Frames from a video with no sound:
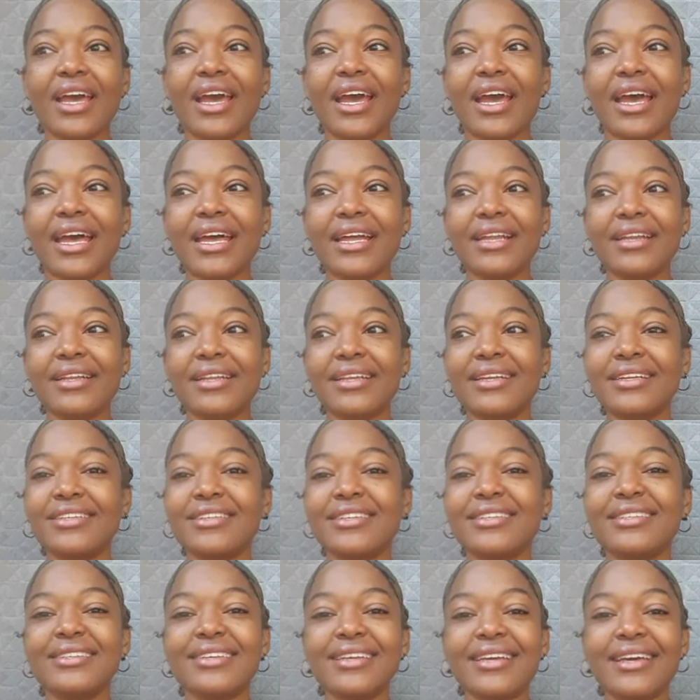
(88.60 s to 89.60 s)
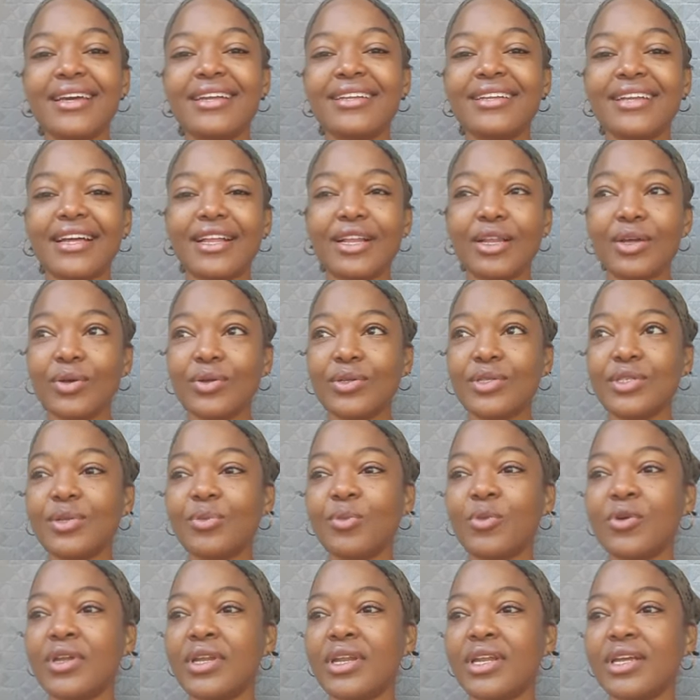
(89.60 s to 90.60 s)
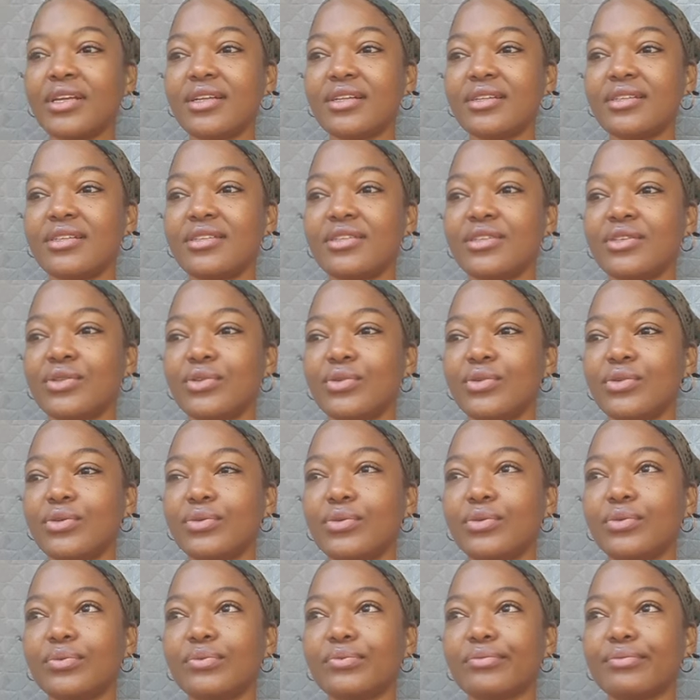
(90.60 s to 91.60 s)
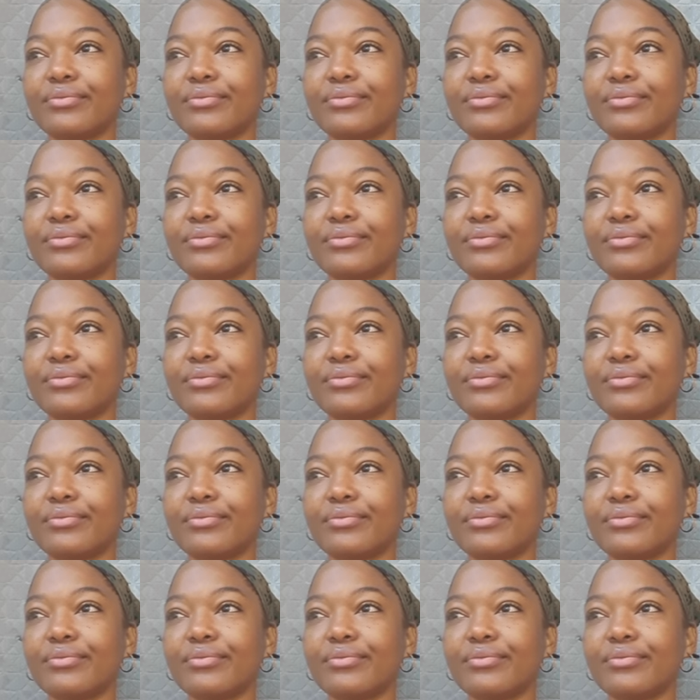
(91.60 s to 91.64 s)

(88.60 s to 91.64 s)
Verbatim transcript: and they just can't allow someone else to